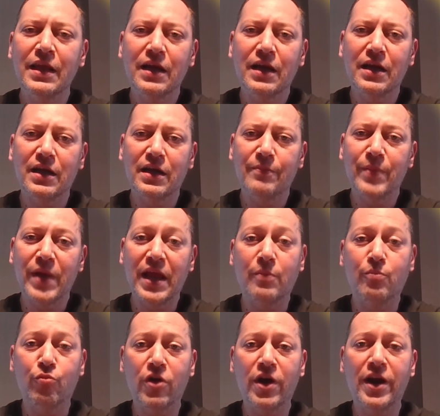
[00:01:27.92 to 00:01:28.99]

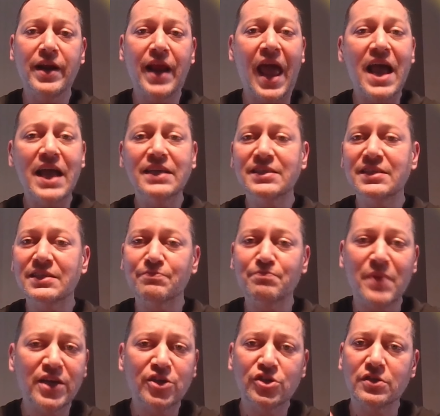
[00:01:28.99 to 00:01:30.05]
And Brian has
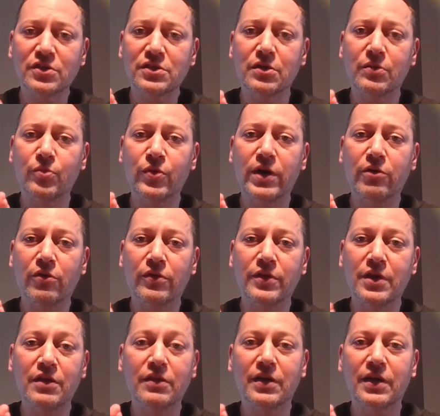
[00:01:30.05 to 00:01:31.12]
mentioned somewhere on
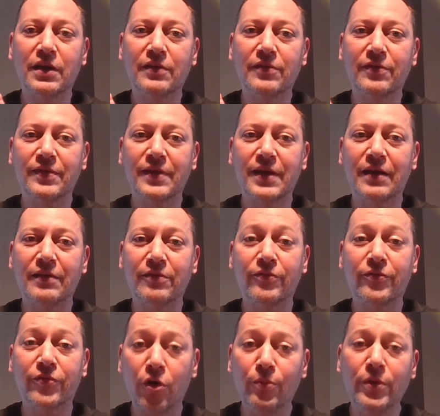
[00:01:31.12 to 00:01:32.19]
the internet that
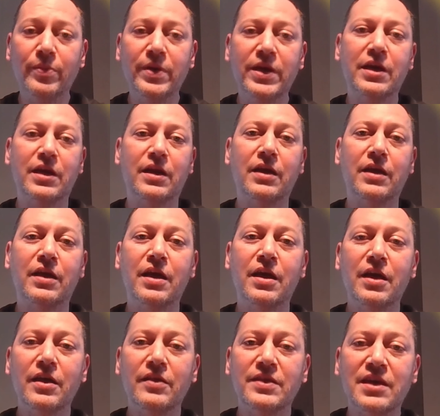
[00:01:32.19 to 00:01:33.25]
from the beginning,
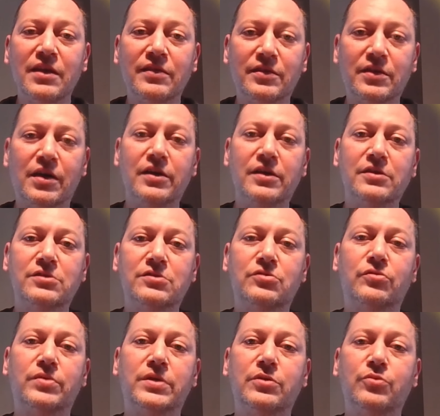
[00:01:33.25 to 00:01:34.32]
the entire
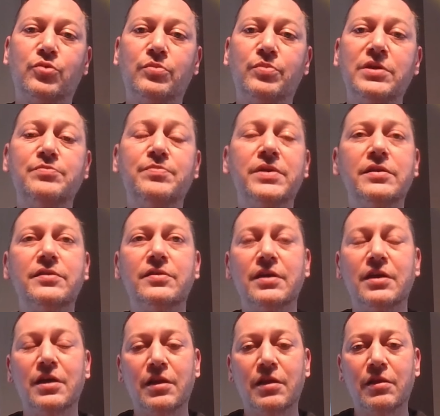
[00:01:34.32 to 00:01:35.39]
story would be split
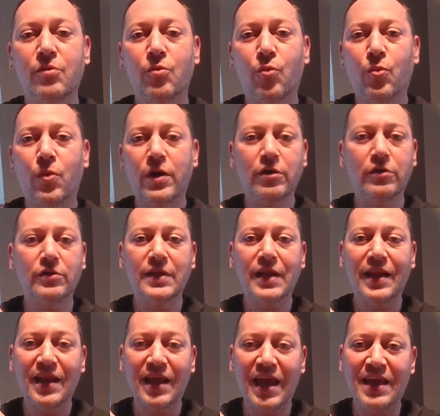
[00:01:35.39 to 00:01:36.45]
in
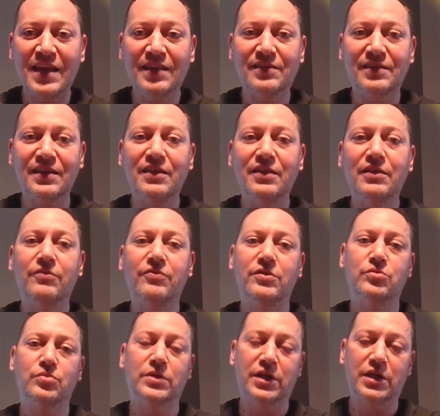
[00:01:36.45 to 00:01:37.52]
108
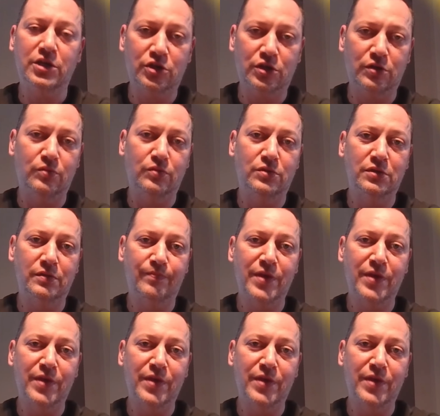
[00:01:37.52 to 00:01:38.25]
individual issues.